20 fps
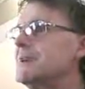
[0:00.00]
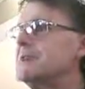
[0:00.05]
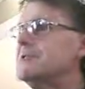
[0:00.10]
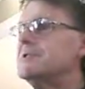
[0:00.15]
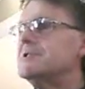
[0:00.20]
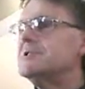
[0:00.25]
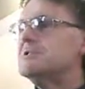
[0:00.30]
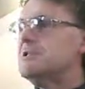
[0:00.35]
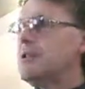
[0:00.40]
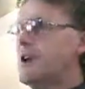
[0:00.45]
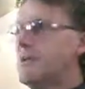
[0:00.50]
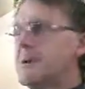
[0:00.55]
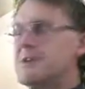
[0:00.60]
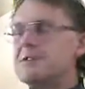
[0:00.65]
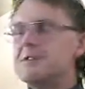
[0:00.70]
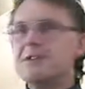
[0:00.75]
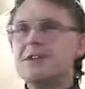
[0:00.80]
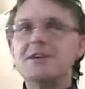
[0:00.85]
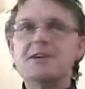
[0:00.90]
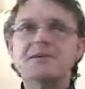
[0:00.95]
It's so
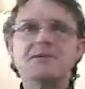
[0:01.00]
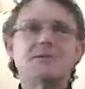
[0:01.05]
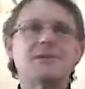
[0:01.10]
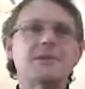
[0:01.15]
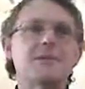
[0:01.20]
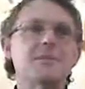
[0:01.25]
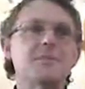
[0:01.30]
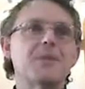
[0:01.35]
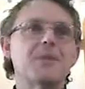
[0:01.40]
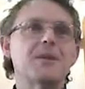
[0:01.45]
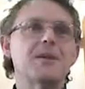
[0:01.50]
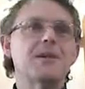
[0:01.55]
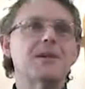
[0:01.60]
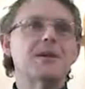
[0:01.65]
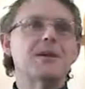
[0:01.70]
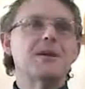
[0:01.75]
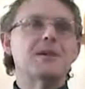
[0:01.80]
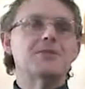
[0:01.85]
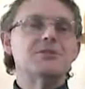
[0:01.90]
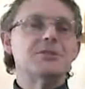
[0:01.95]
easy, isn't it?
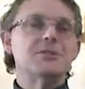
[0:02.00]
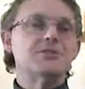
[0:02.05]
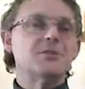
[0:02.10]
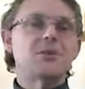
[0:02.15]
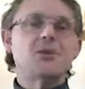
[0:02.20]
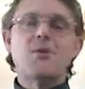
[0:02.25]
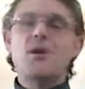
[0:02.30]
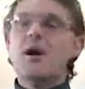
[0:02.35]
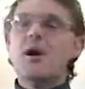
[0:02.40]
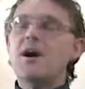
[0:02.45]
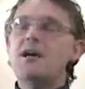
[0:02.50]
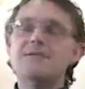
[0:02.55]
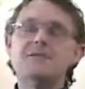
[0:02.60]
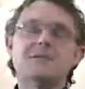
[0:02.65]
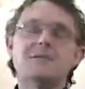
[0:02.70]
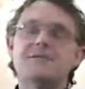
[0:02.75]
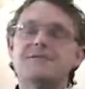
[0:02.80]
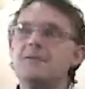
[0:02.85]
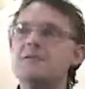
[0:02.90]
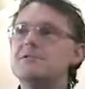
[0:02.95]
It just
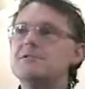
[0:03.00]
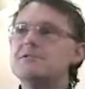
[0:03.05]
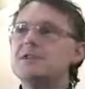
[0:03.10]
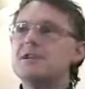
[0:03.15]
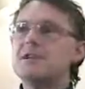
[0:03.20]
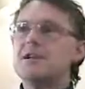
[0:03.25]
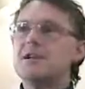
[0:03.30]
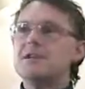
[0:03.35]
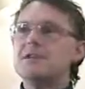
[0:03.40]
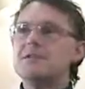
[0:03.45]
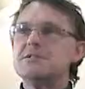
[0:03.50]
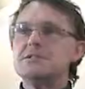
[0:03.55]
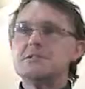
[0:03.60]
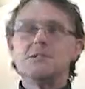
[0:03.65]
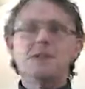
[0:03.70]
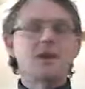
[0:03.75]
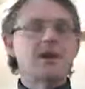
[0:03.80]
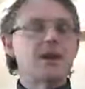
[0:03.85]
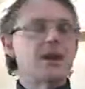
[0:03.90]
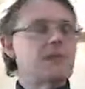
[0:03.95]
requires a few seconds
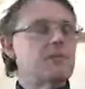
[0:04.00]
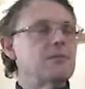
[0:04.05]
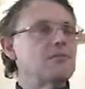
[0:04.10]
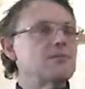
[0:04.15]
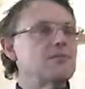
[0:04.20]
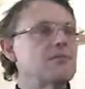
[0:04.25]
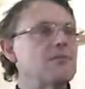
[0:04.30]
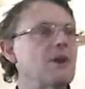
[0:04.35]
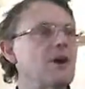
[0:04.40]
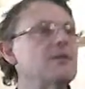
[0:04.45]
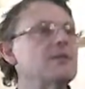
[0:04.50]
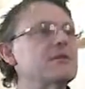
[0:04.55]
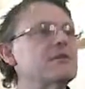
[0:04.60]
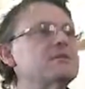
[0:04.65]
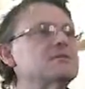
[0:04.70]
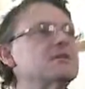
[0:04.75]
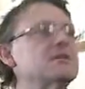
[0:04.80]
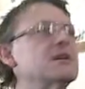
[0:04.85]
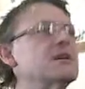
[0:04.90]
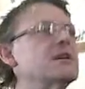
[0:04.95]
of being able to
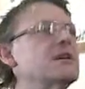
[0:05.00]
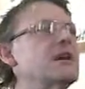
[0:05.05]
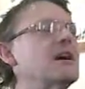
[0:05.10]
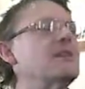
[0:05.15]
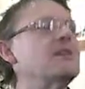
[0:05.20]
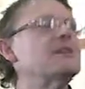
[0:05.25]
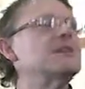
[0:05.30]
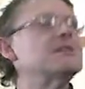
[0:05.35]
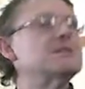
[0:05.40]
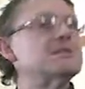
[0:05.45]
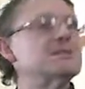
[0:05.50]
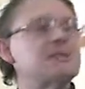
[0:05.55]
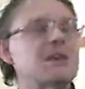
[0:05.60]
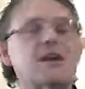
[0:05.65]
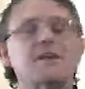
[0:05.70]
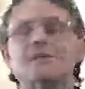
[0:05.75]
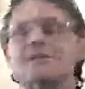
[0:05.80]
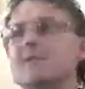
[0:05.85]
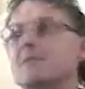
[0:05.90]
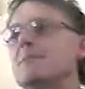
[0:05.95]
notice and then
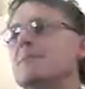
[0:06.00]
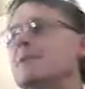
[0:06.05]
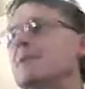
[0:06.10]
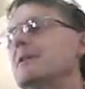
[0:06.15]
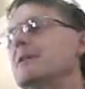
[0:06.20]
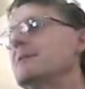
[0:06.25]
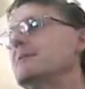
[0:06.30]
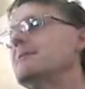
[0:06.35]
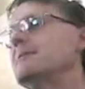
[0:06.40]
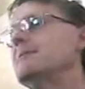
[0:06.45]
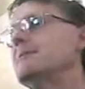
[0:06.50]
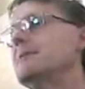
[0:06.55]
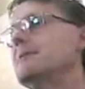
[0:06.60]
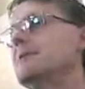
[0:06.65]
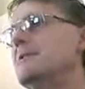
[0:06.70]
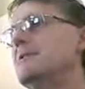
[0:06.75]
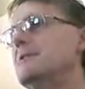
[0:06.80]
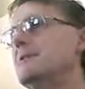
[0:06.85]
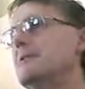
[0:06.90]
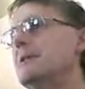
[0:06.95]
say something.
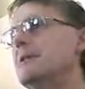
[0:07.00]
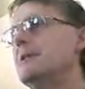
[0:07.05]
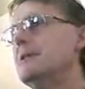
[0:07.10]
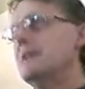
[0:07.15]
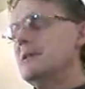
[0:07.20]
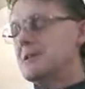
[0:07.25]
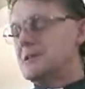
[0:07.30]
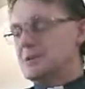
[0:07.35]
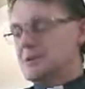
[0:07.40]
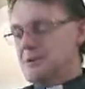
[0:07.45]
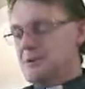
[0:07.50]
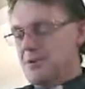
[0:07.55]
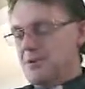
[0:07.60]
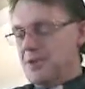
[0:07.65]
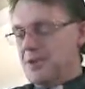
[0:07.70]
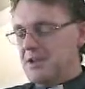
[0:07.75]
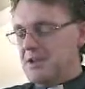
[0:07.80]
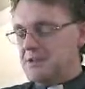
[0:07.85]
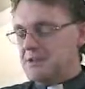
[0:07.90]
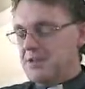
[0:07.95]
It really is
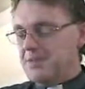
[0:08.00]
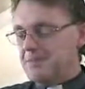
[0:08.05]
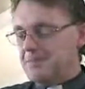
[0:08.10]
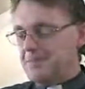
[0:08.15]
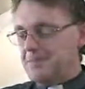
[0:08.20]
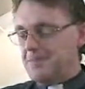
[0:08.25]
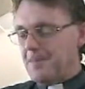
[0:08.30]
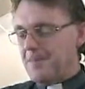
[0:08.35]
so easy.